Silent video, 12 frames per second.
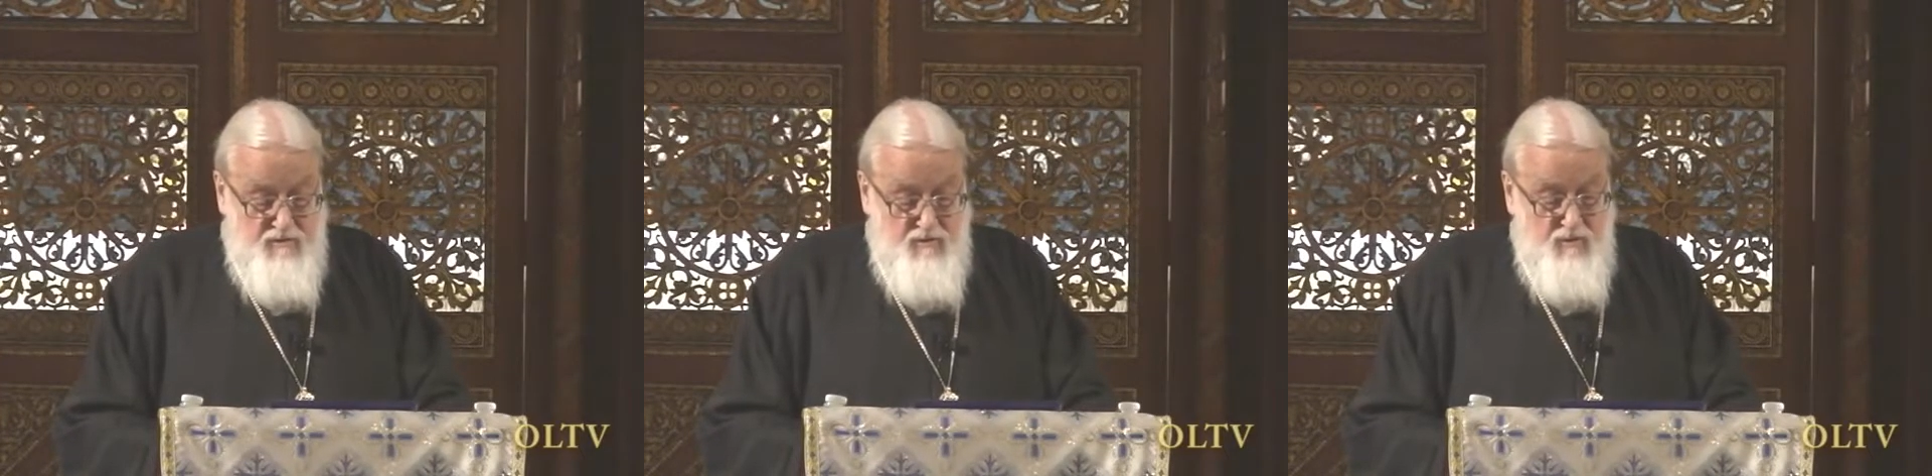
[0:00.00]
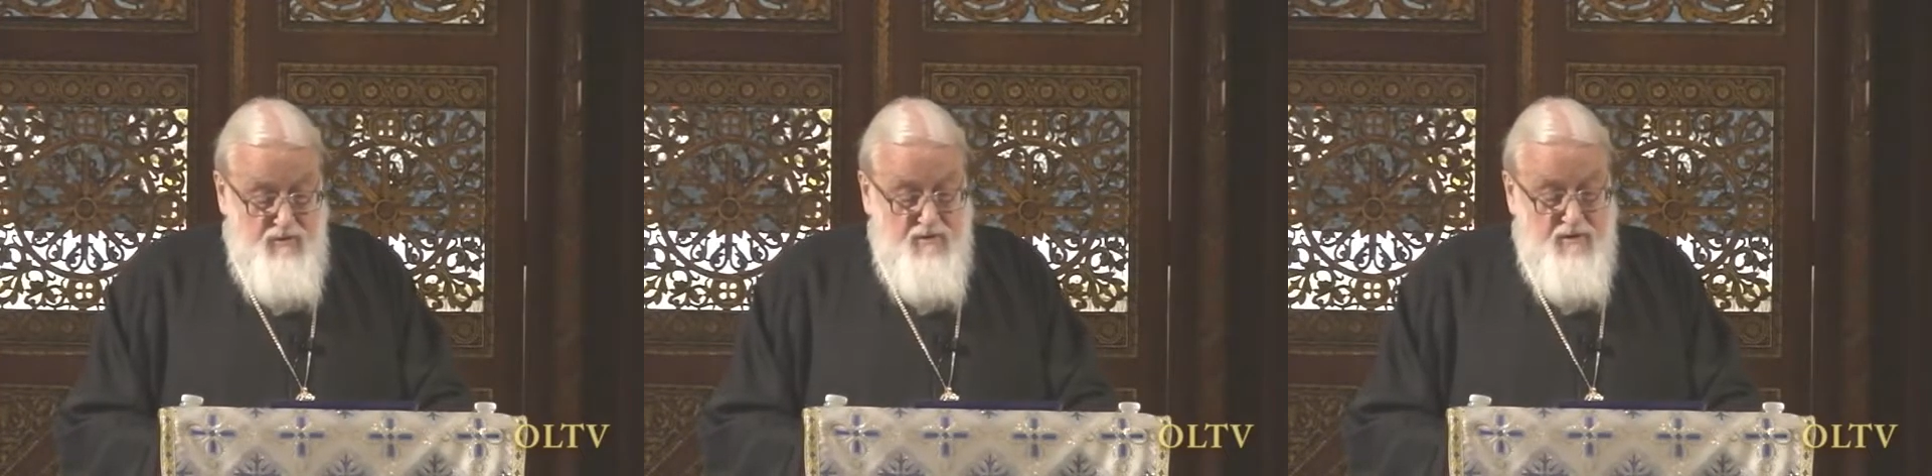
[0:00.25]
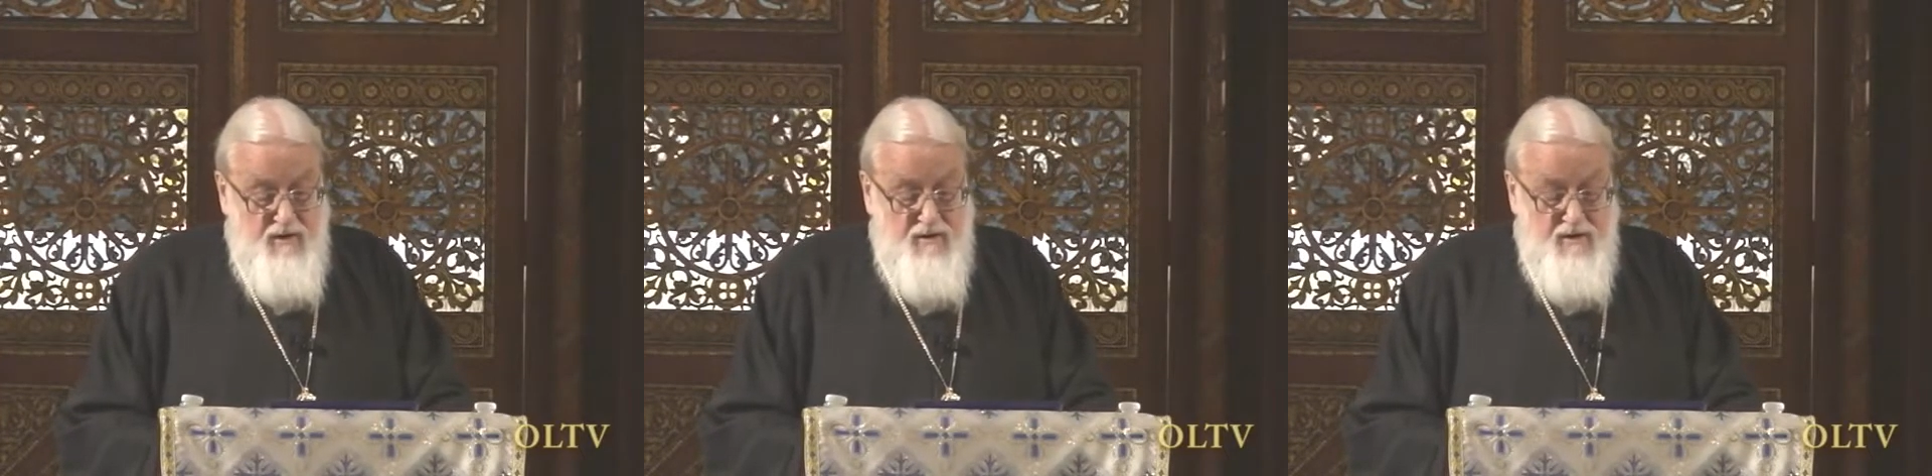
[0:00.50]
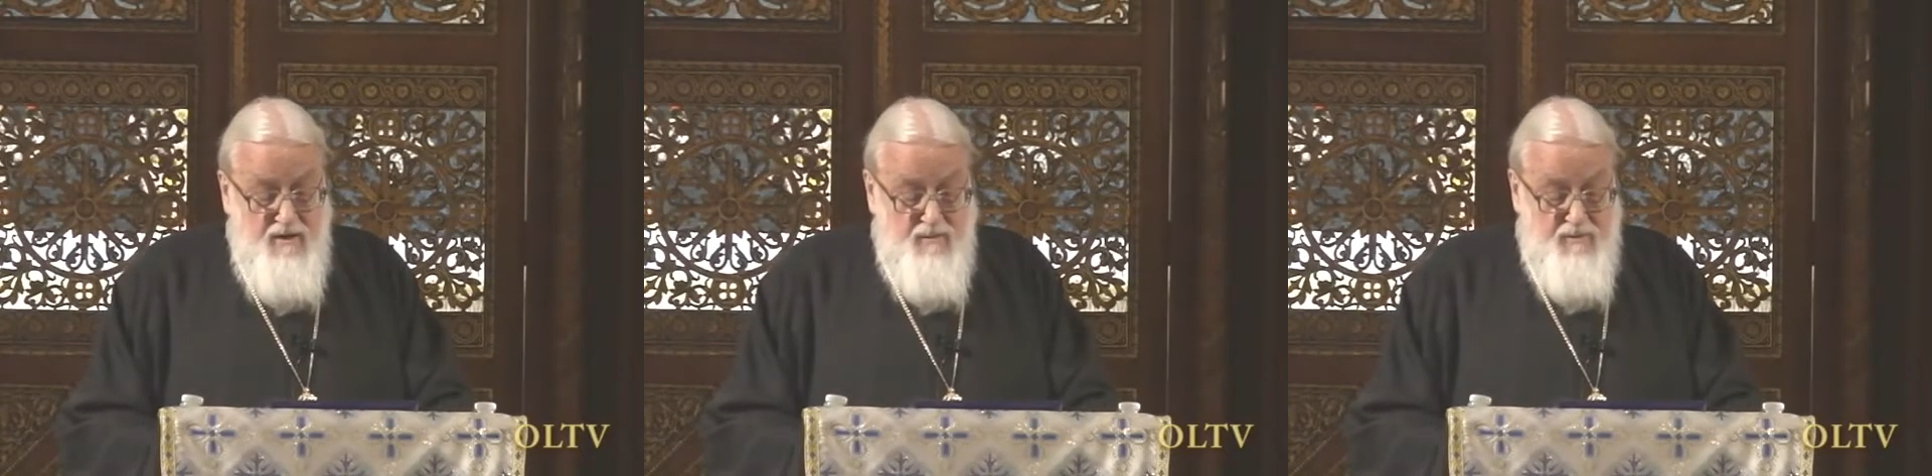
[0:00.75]
during the
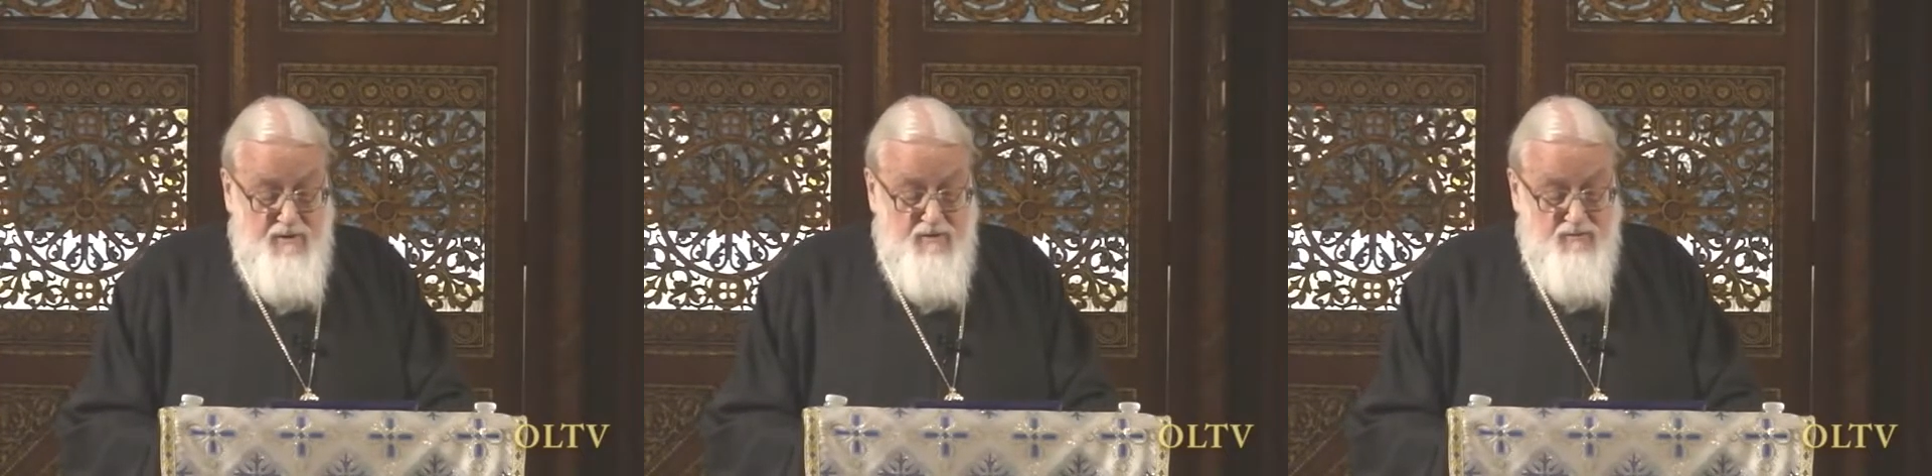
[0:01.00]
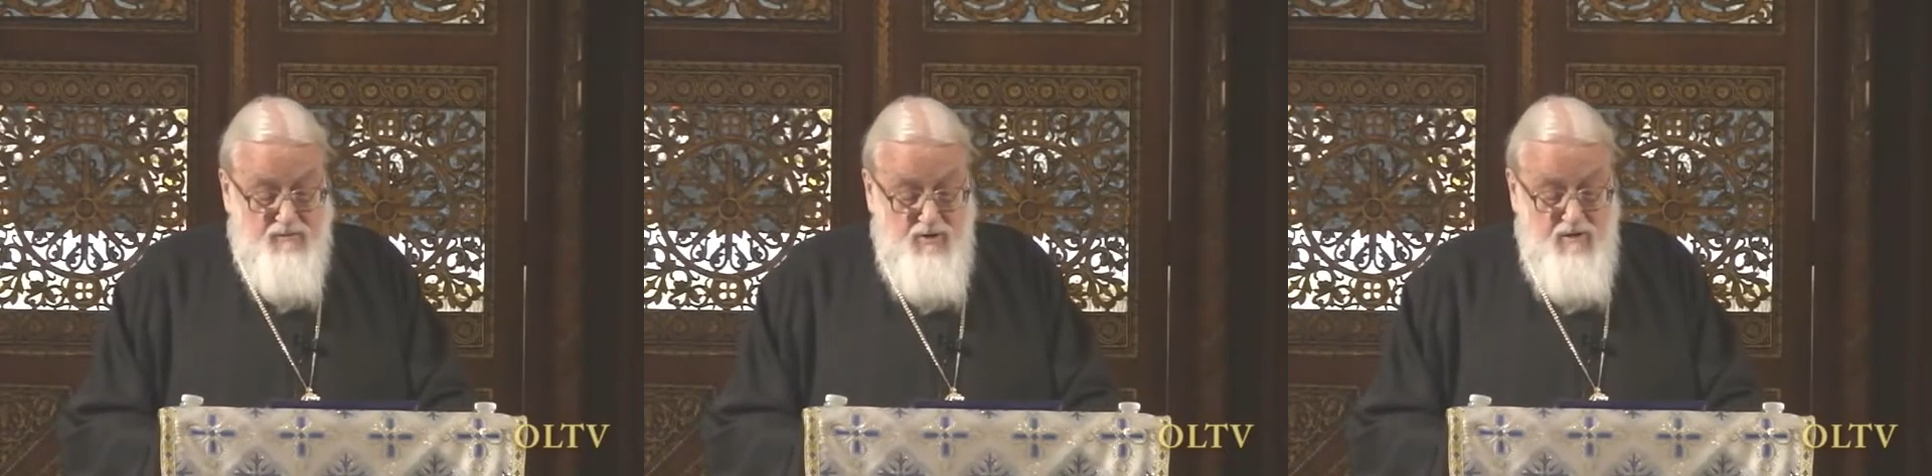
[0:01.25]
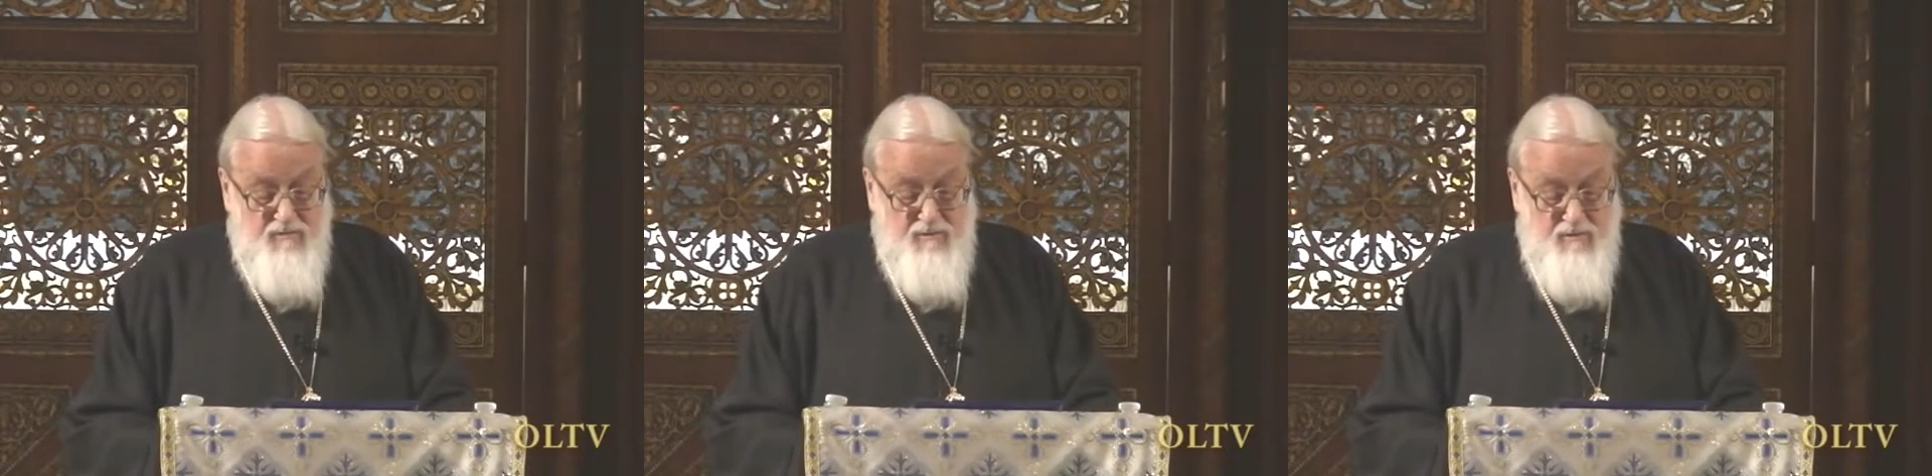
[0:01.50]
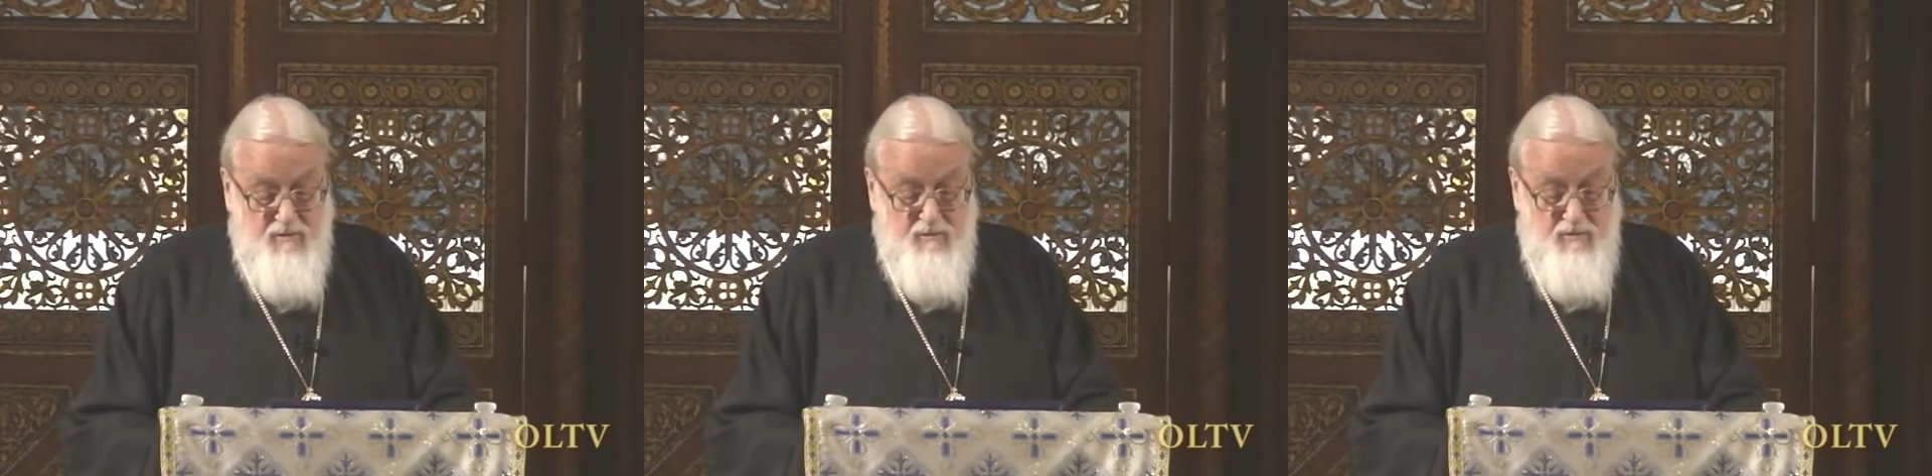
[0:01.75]
unhappy controversy